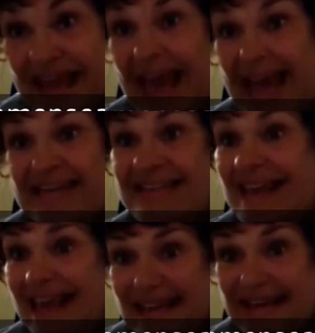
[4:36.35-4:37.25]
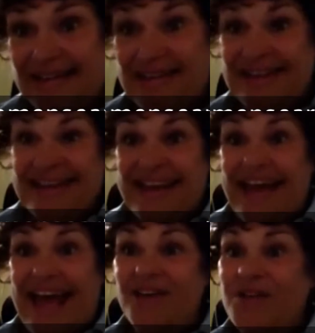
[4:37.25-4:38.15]
and Kenya
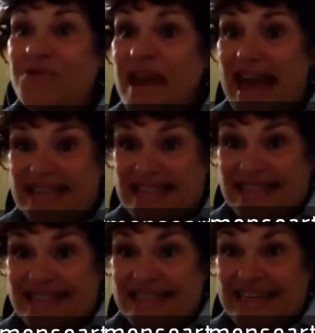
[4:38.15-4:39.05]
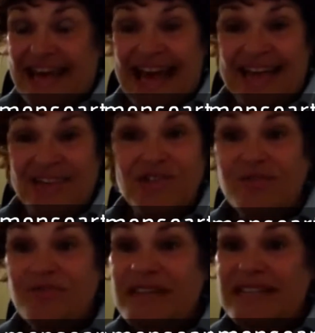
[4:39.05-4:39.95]
and Uganda and
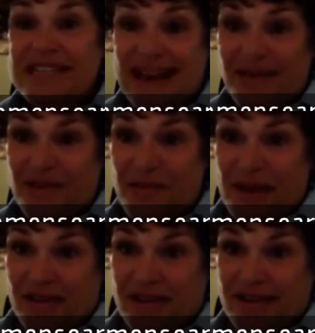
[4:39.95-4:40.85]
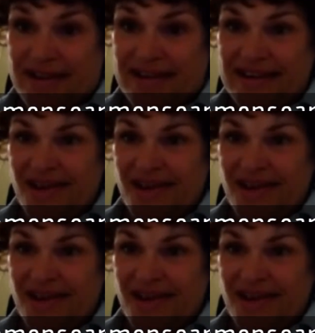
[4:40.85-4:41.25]
soon in South America,